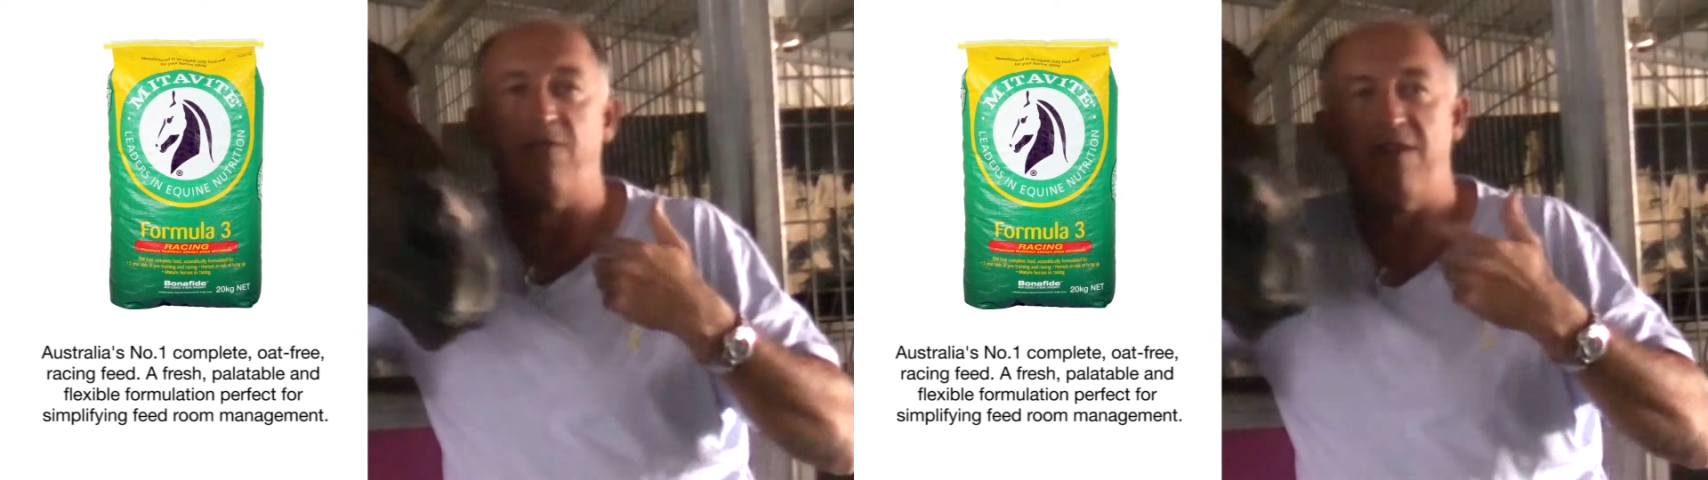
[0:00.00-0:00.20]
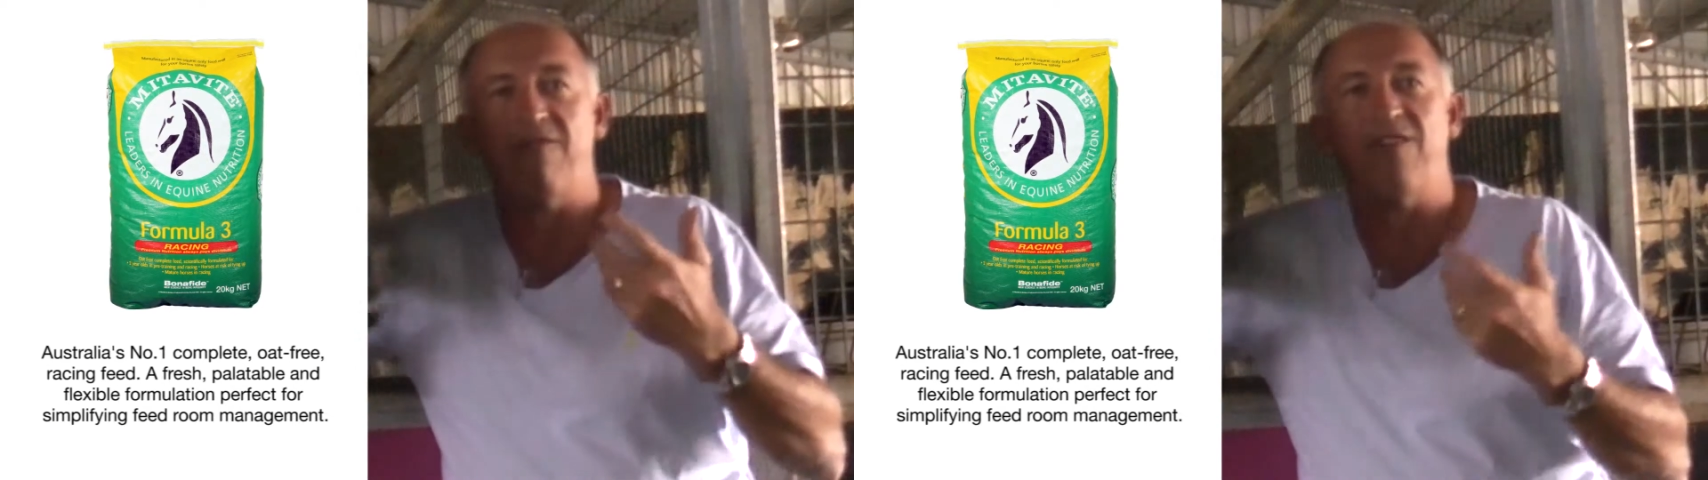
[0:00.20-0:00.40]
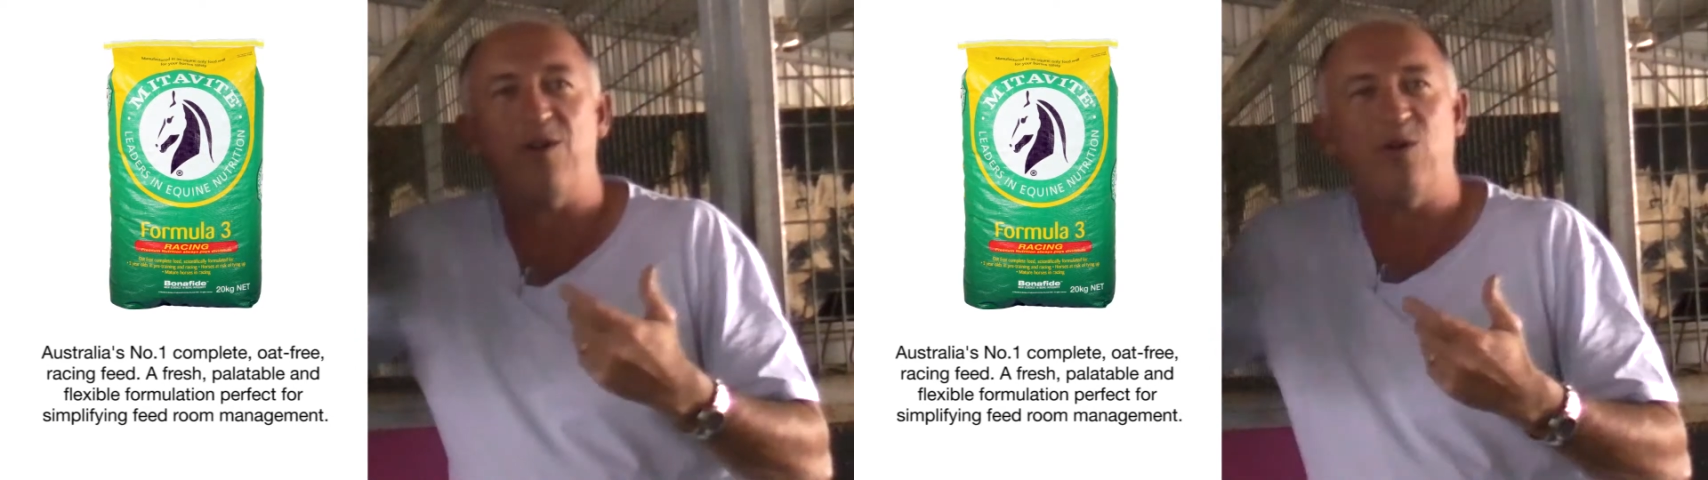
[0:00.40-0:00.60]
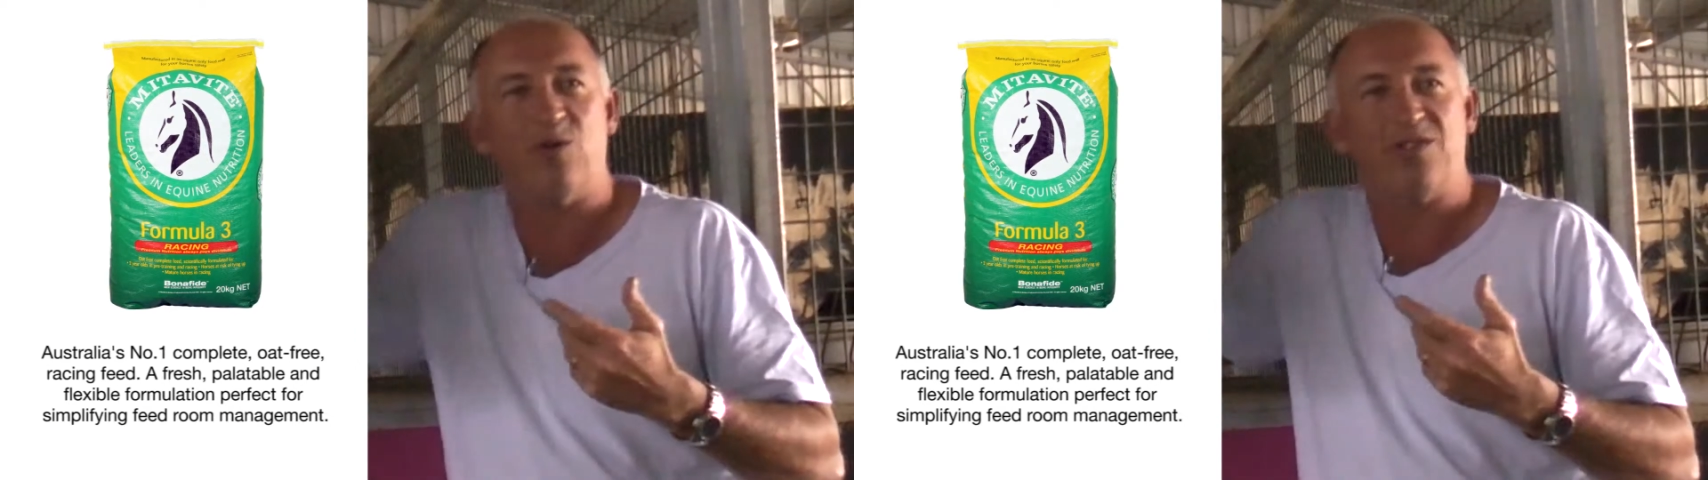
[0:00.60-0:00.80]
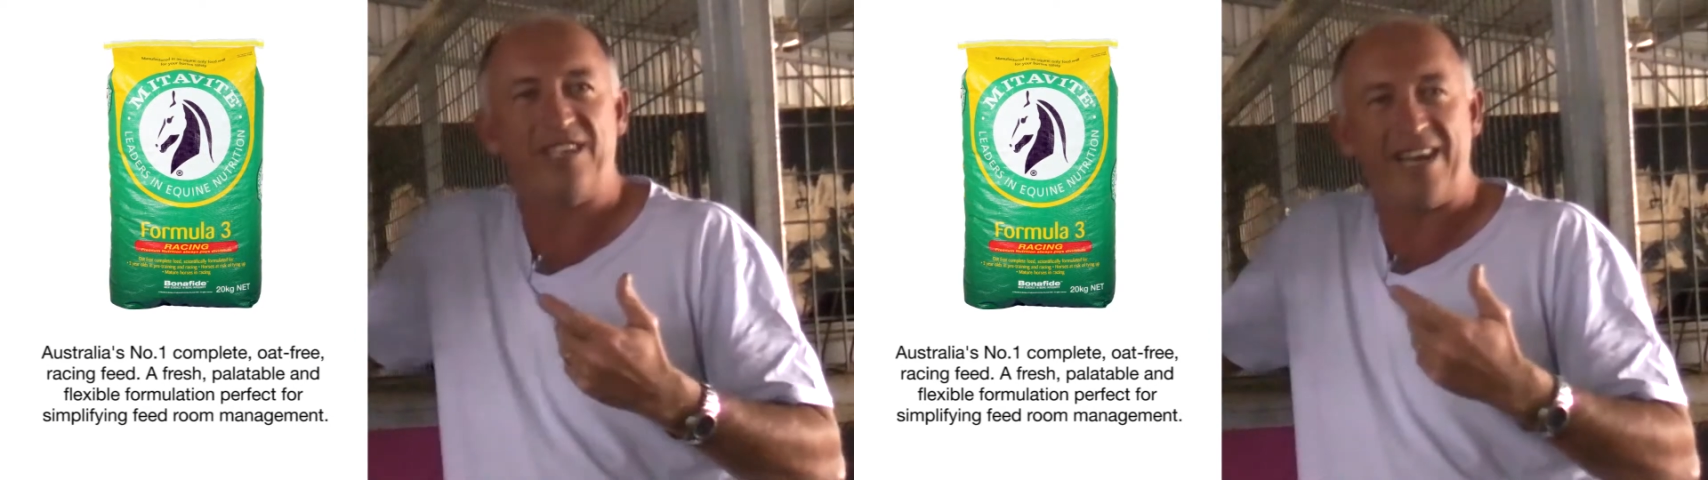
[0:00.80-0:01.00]
for every
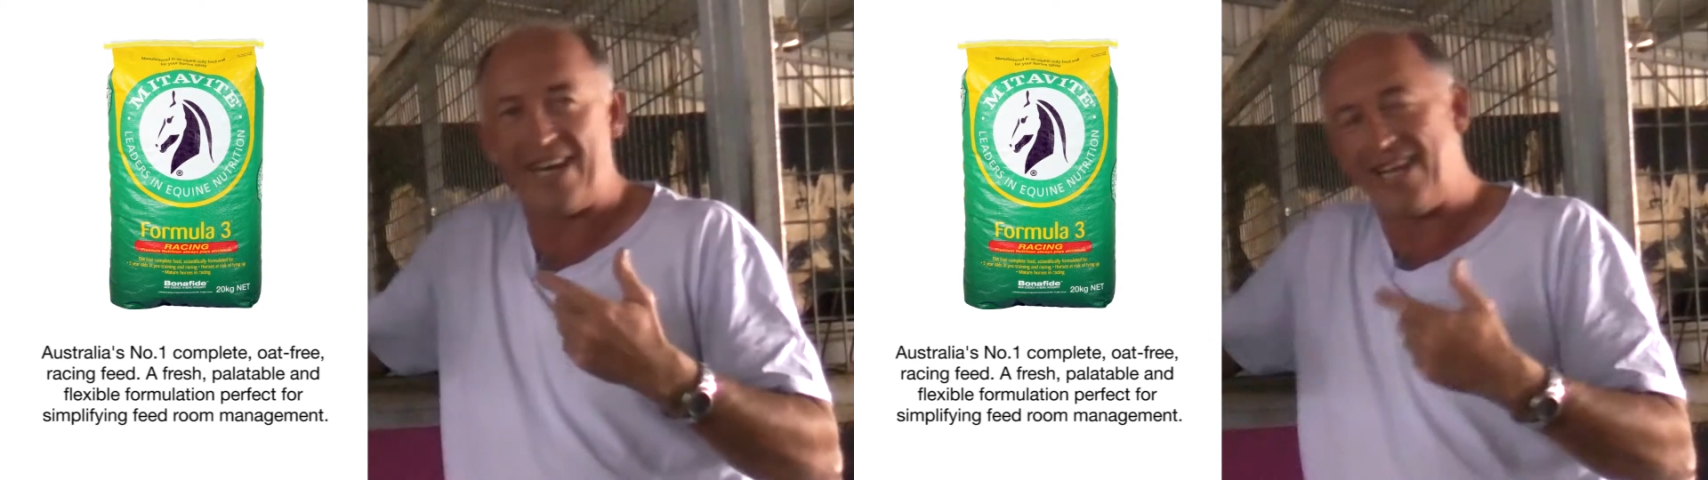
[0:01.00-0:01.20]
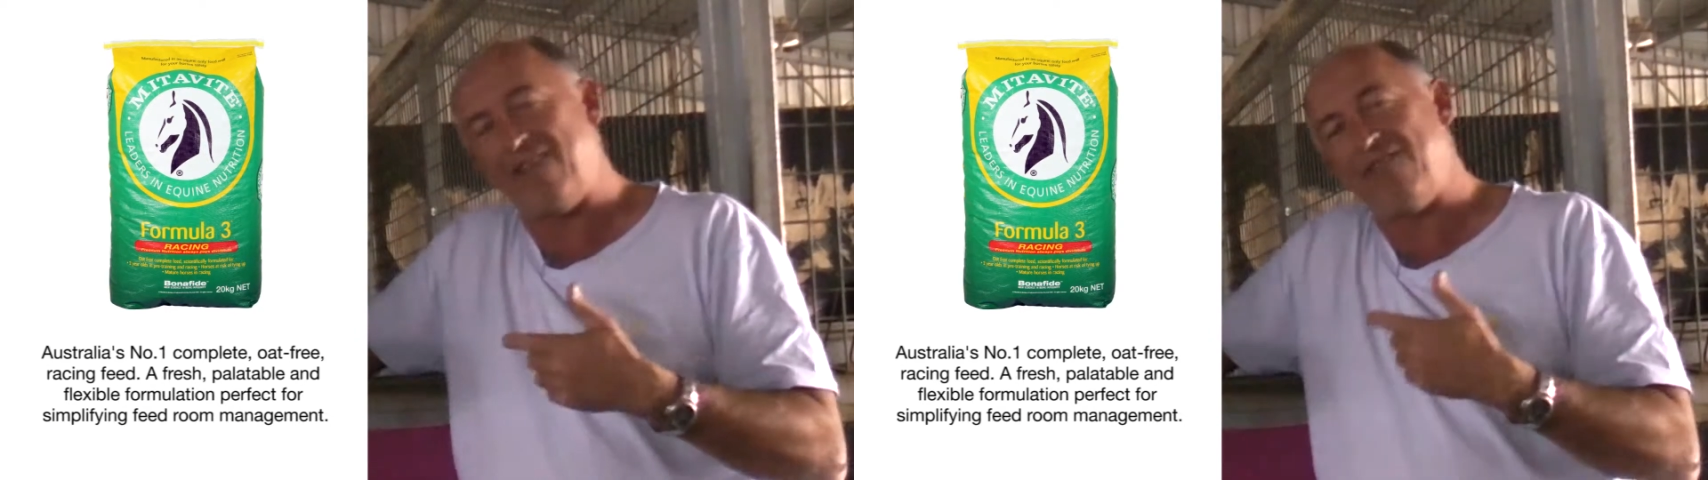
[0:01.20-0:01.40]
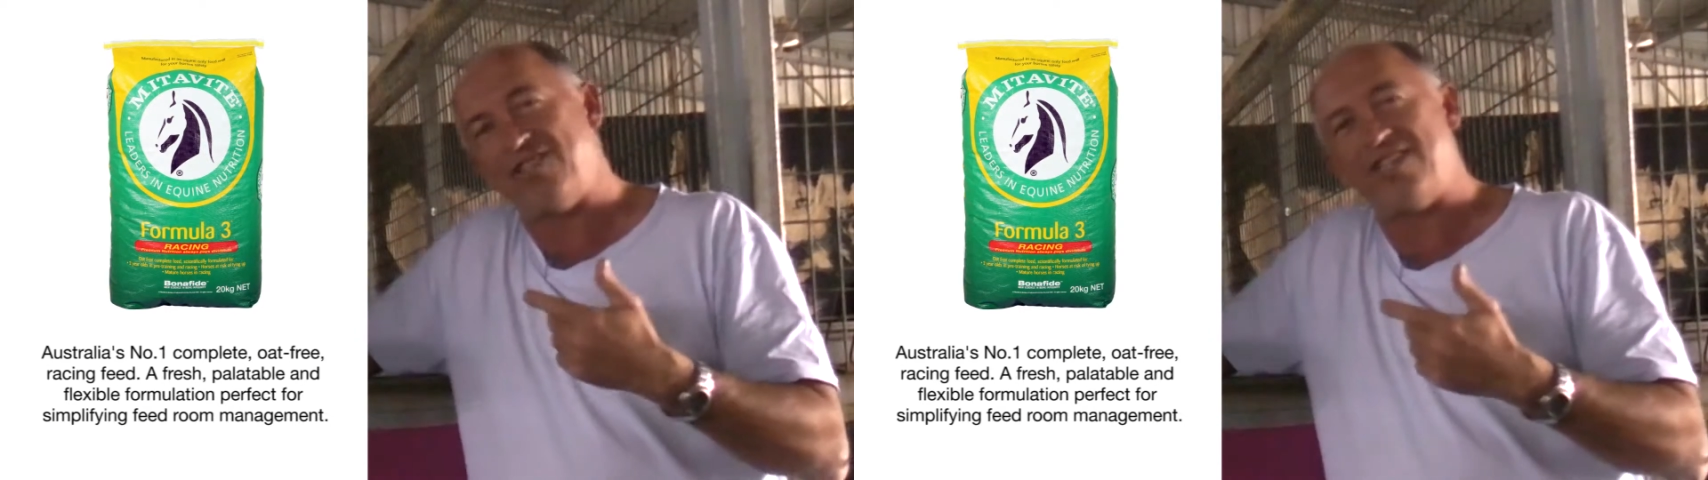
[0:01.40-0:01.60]
horse at any given